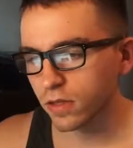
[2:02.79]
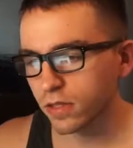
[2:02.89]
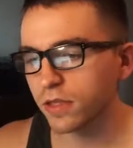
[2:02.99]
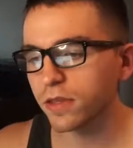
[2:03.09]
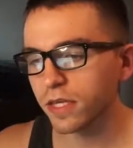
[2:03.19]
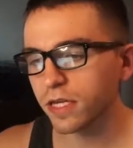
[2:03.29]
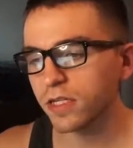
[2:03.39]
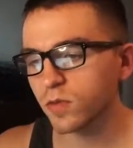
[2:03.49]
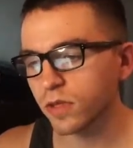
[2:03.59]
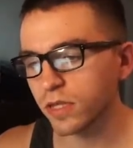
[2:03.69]
The thing
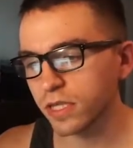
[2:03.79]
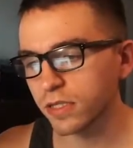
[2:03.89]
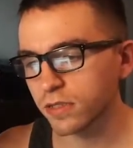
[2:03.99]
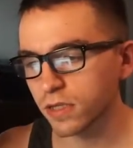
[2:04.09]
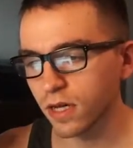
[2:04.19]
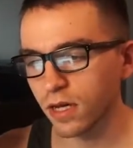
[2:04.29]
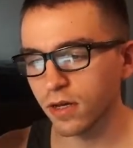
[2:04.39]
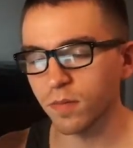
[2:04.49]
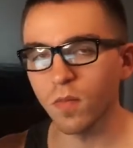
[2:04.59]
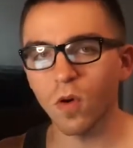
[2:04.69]
is with this
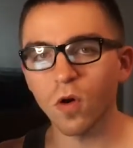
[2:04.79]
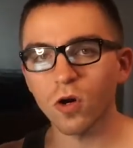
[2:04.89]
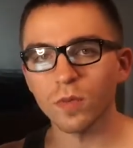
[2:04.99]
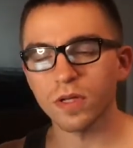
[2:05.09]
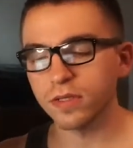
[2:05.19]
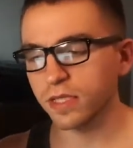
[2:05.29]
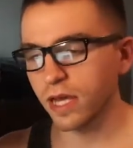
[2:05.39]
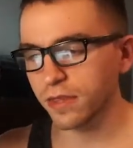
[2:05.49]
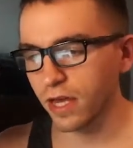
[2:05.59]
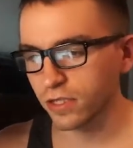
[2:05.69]
orb is
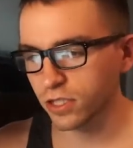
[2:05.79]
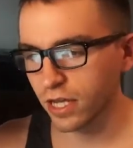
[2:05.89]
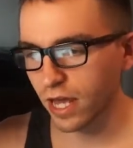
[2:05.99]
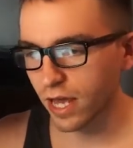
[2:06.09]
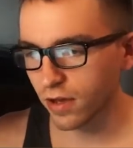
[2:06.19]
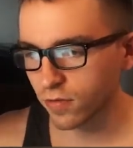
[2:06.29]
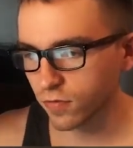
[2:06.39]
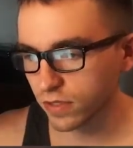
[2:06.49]
that they actually have